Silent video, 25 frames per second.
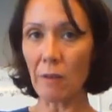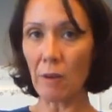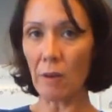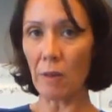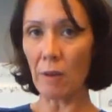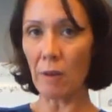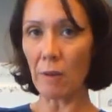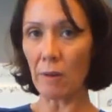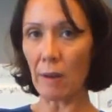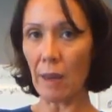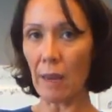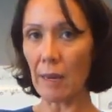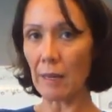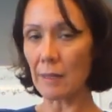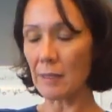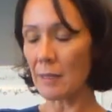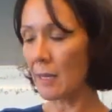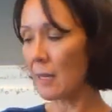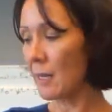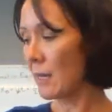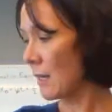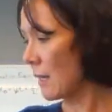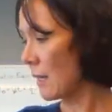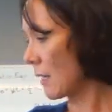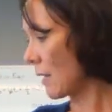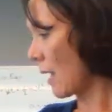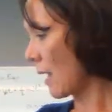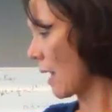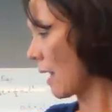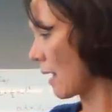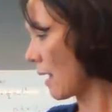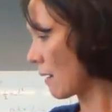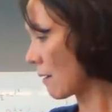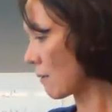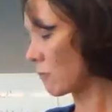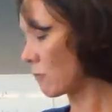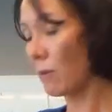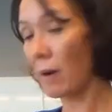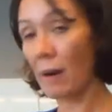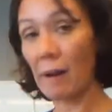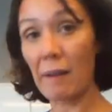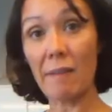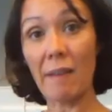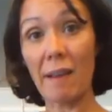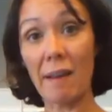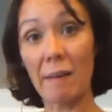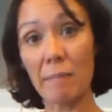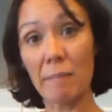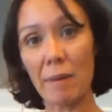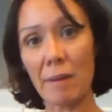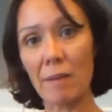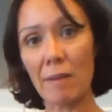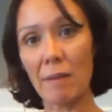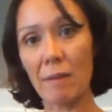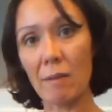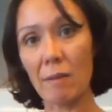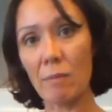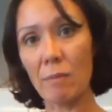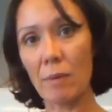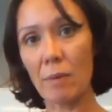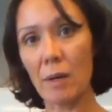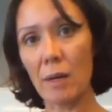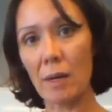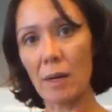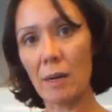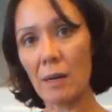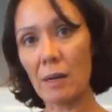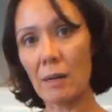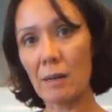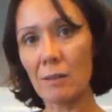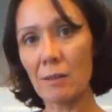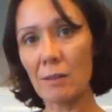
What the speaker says: photo gate ring stand. But since we're